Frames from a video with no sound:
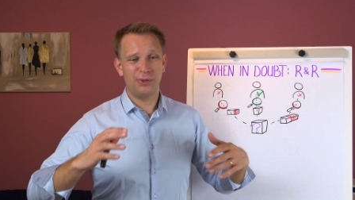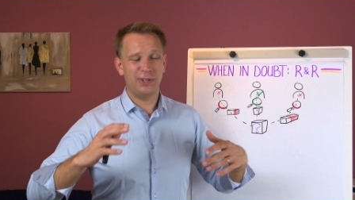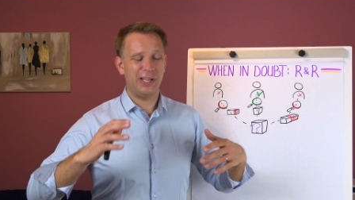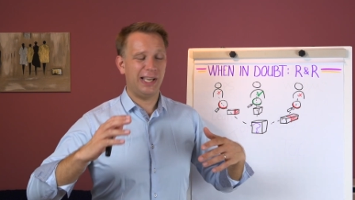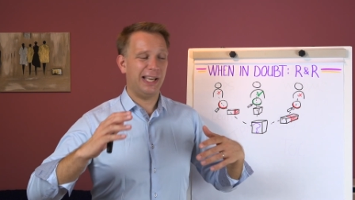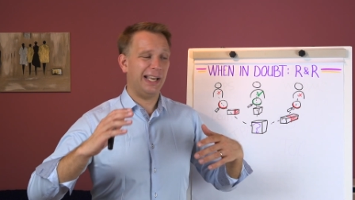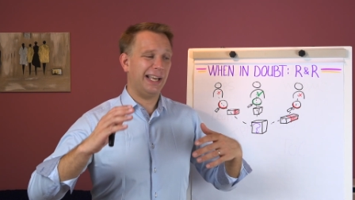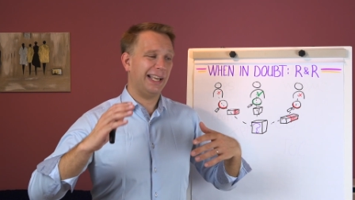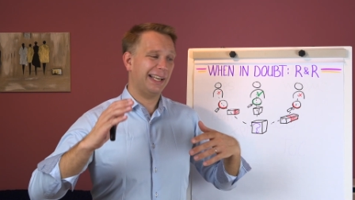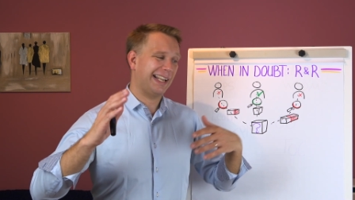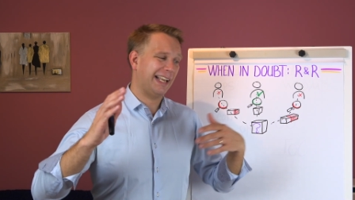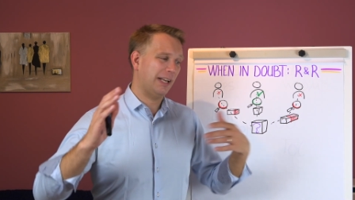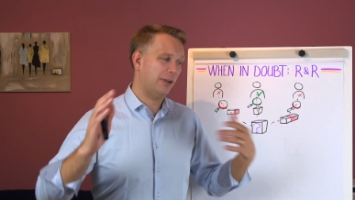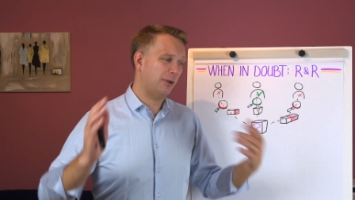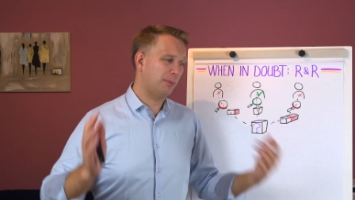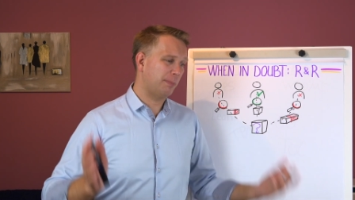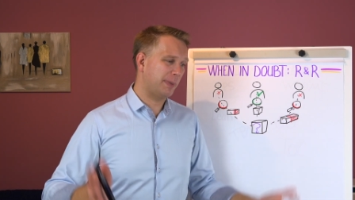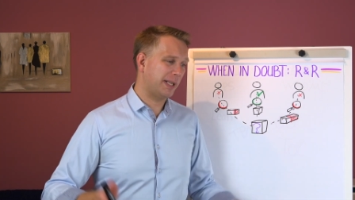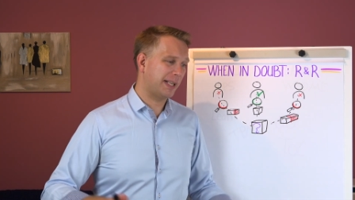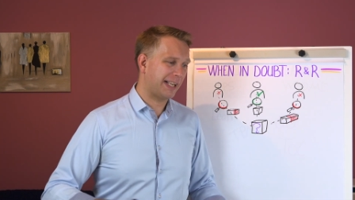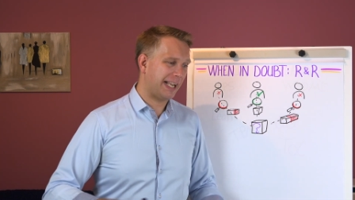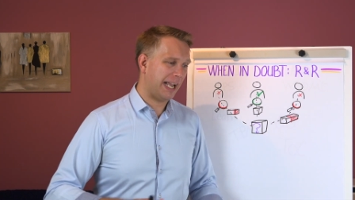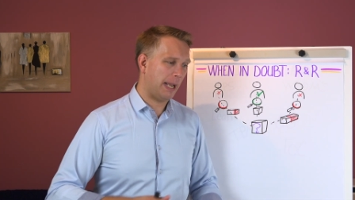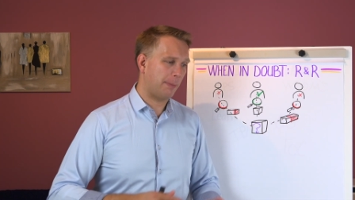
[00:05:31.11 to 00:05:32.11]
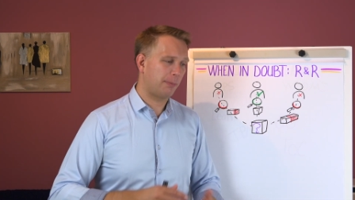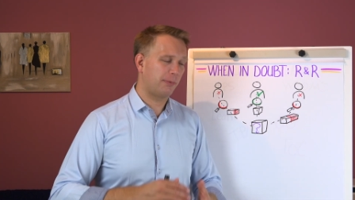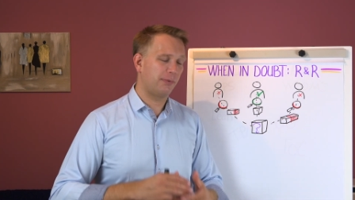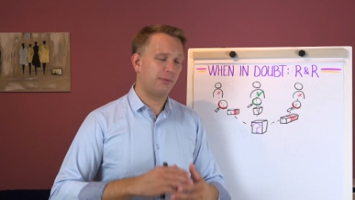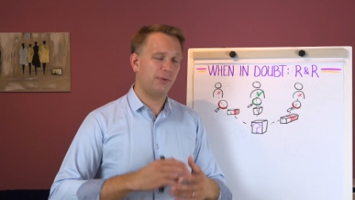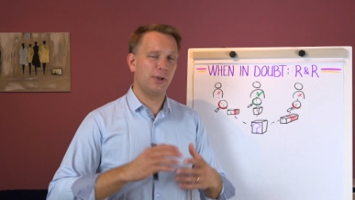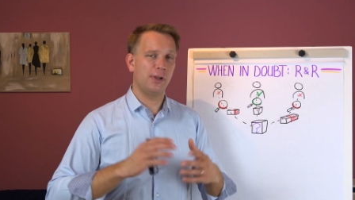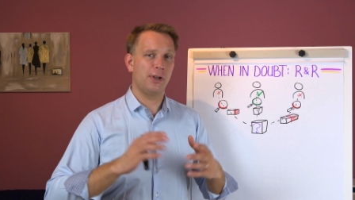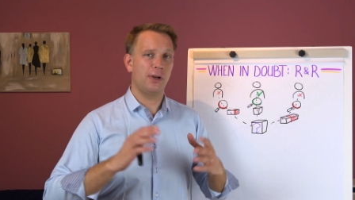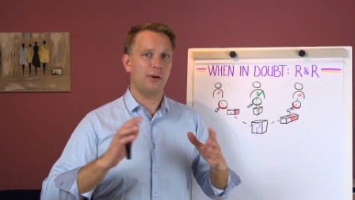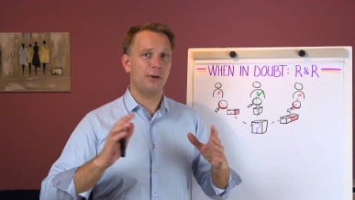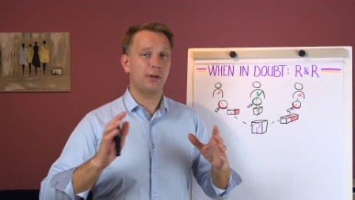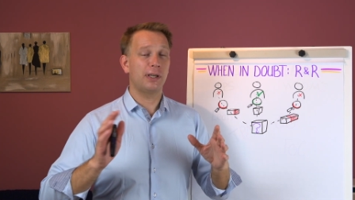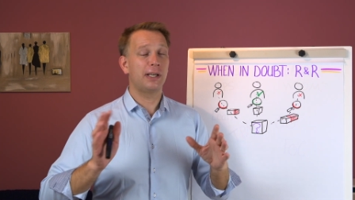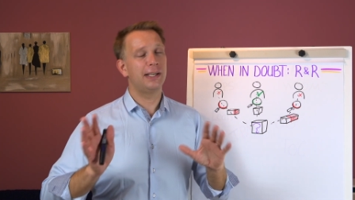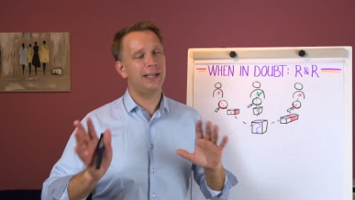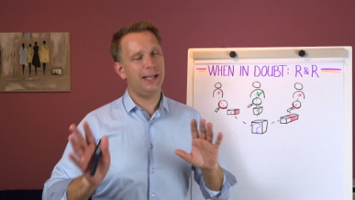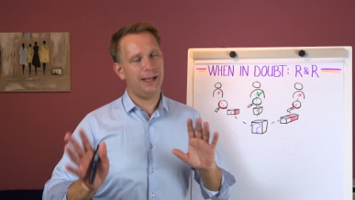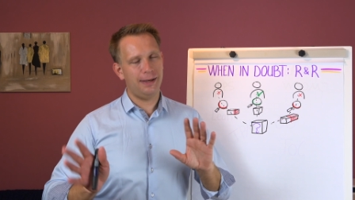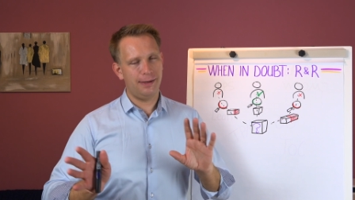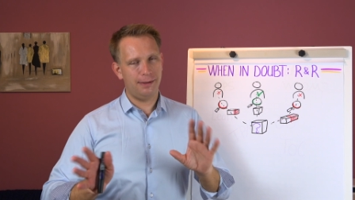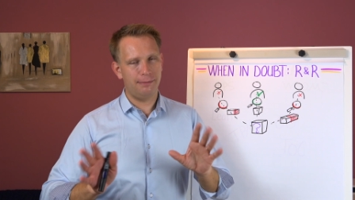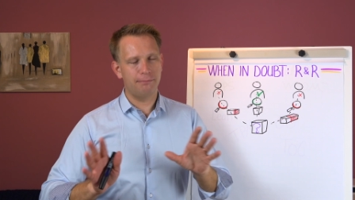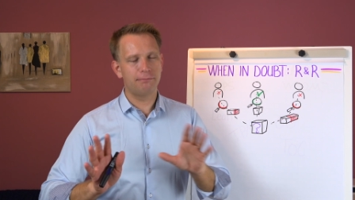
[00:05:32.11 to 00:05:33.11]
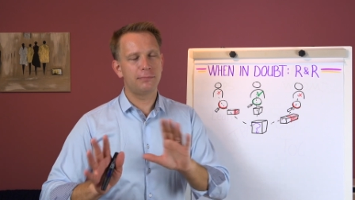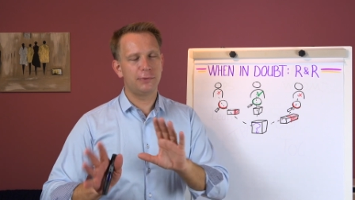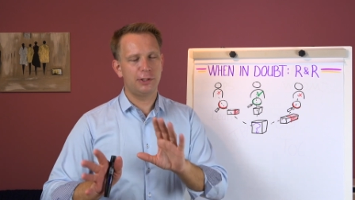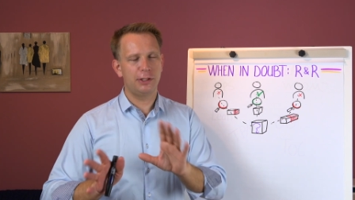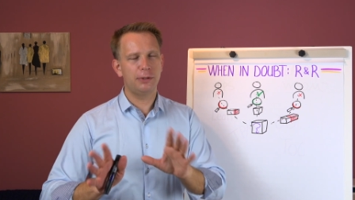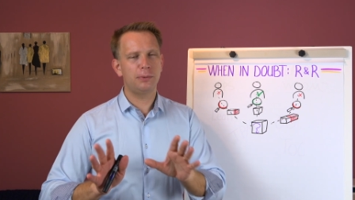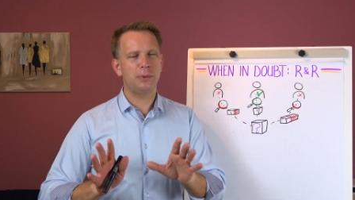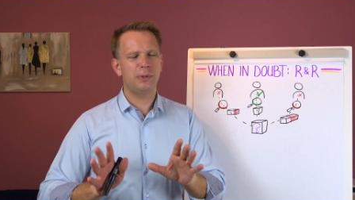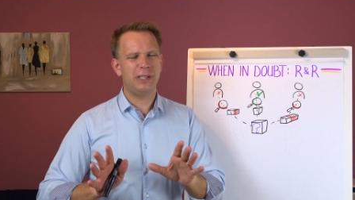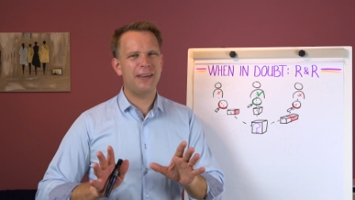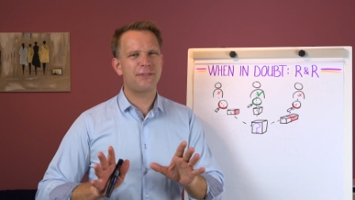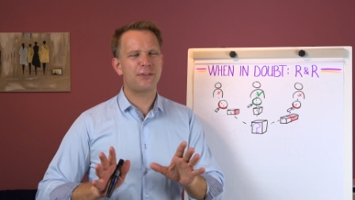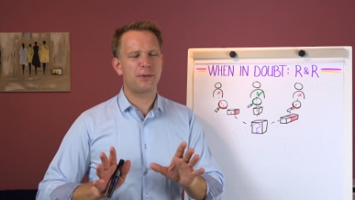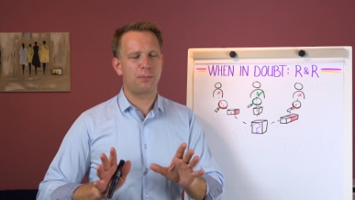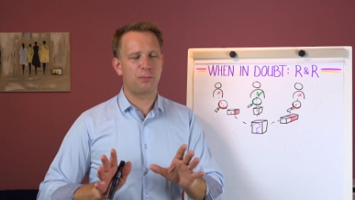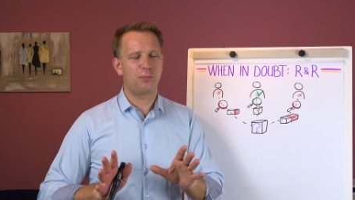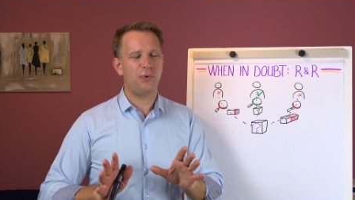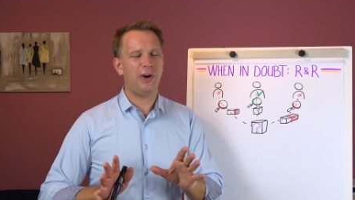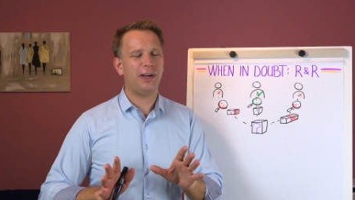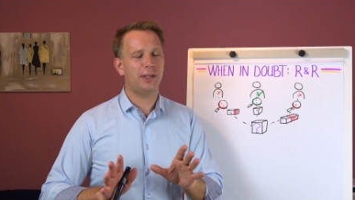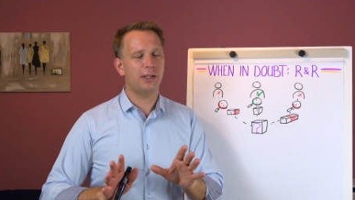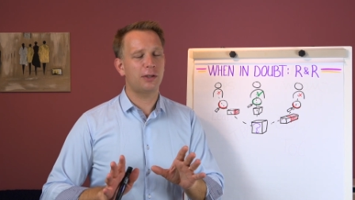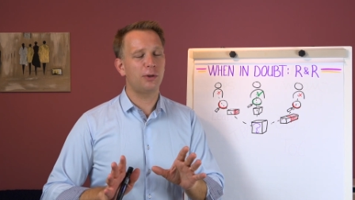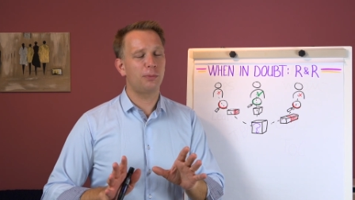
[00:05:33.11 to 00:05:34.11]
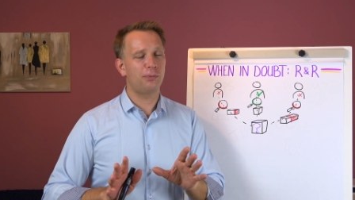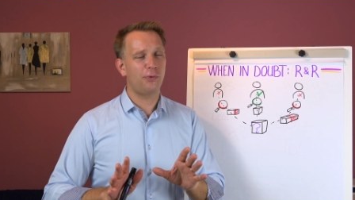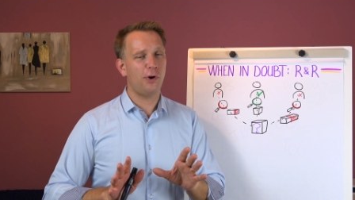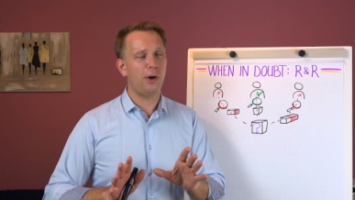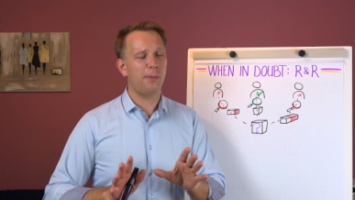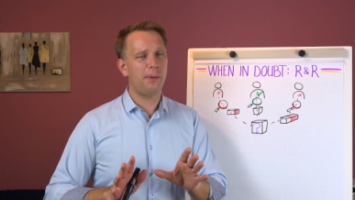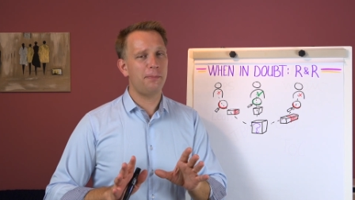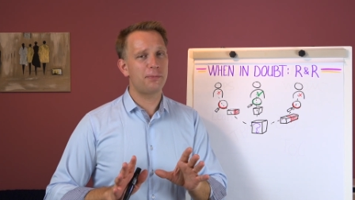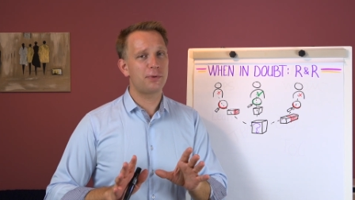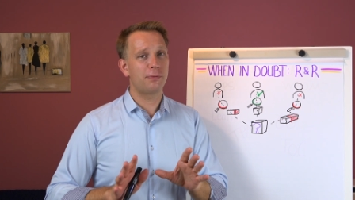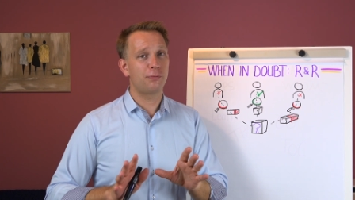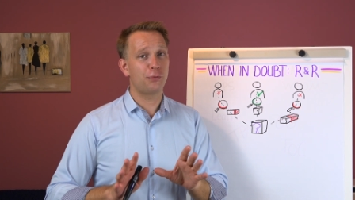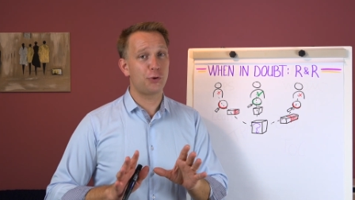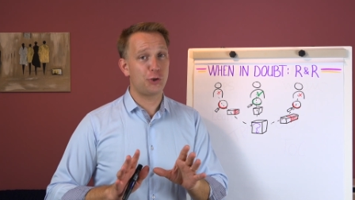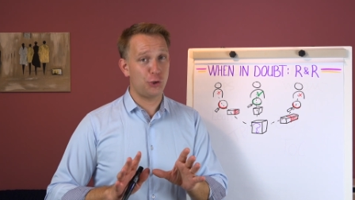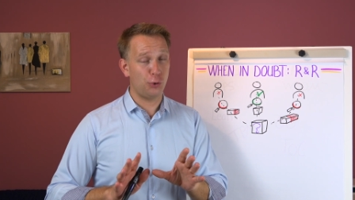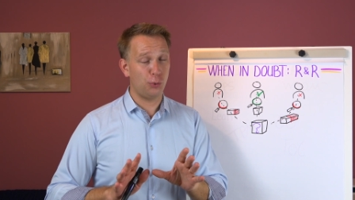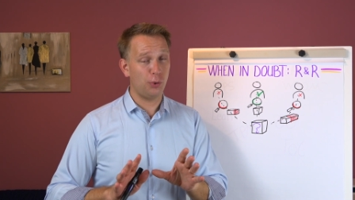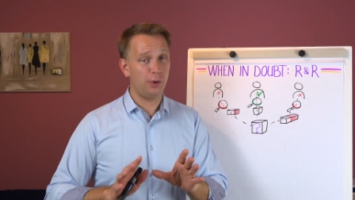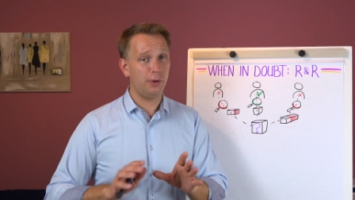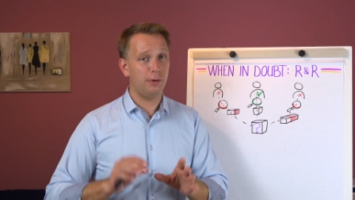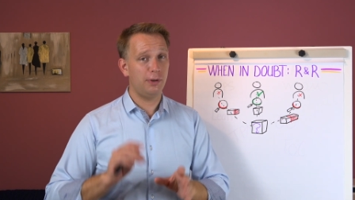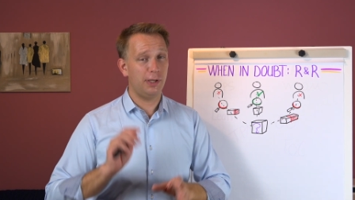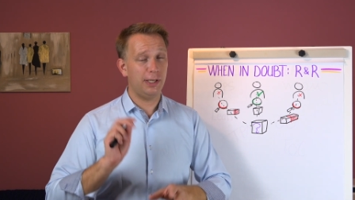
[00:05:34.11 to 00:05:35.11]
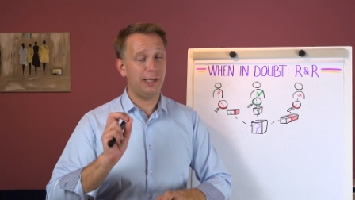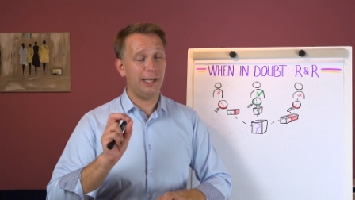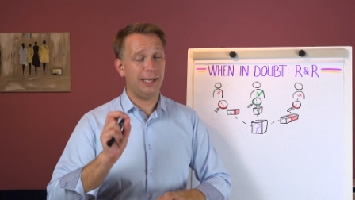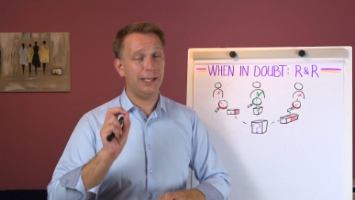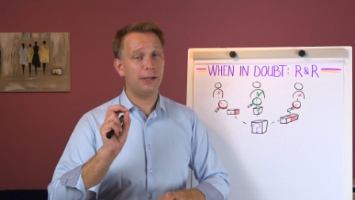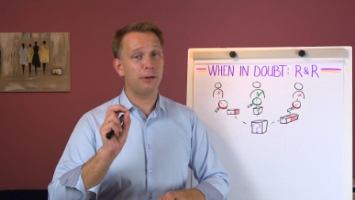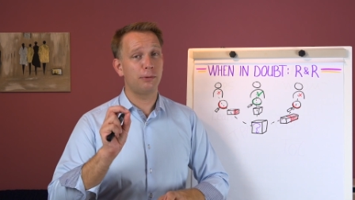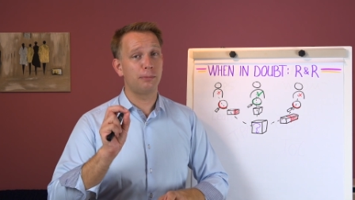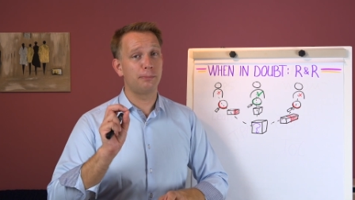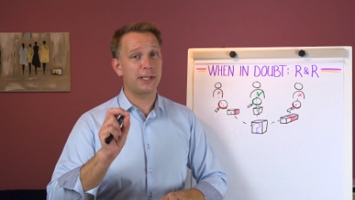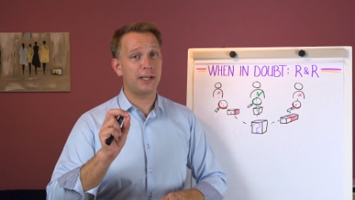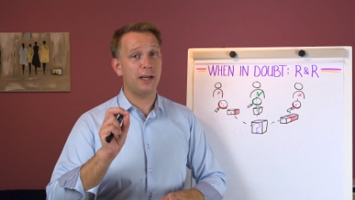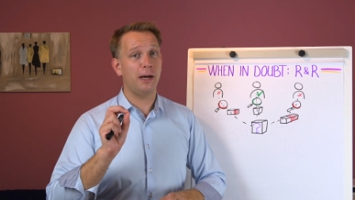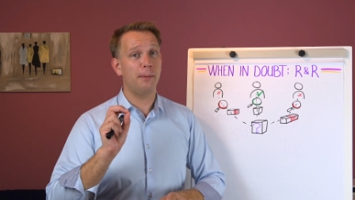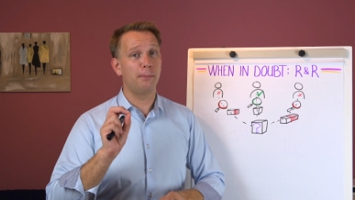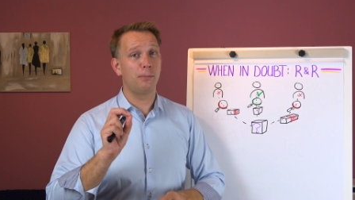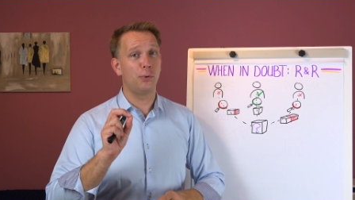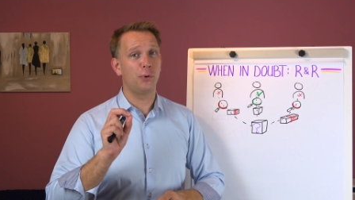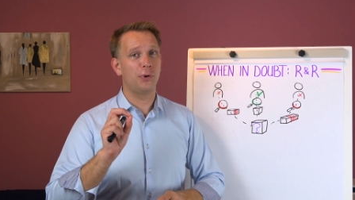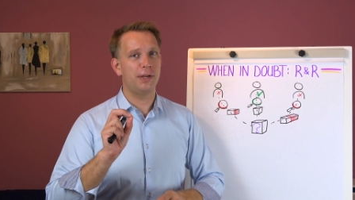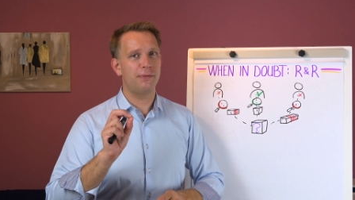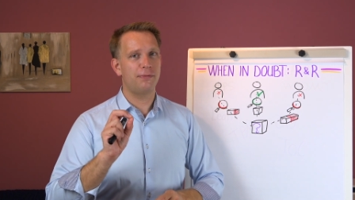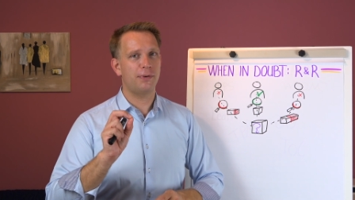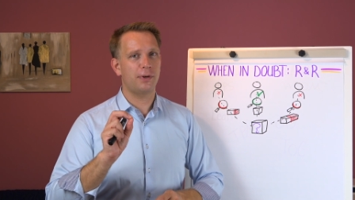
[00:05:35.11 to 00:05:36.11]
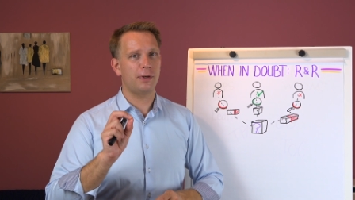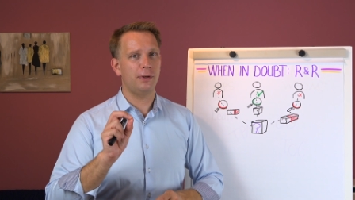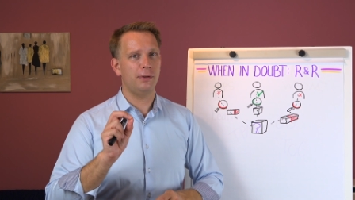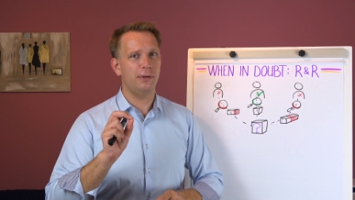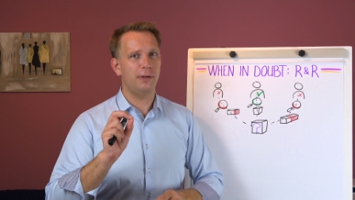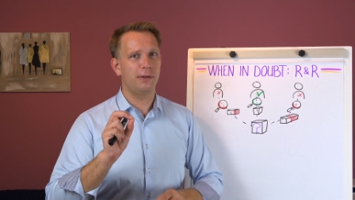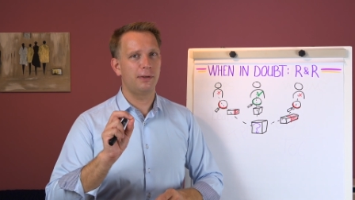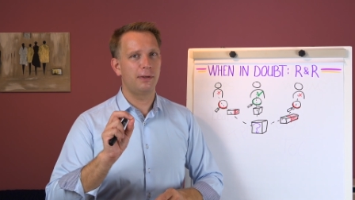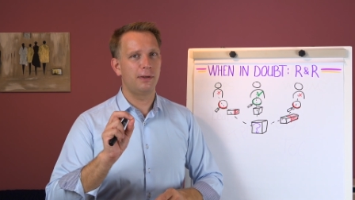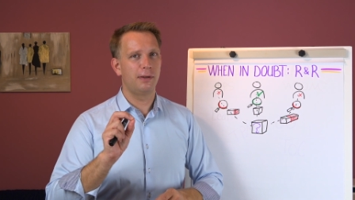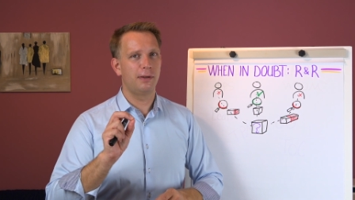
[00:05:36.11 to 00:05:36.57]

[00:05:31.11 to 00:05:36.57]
that cannot be kept for long, and then you will have some practical problems, for sure. It'll become more difficult.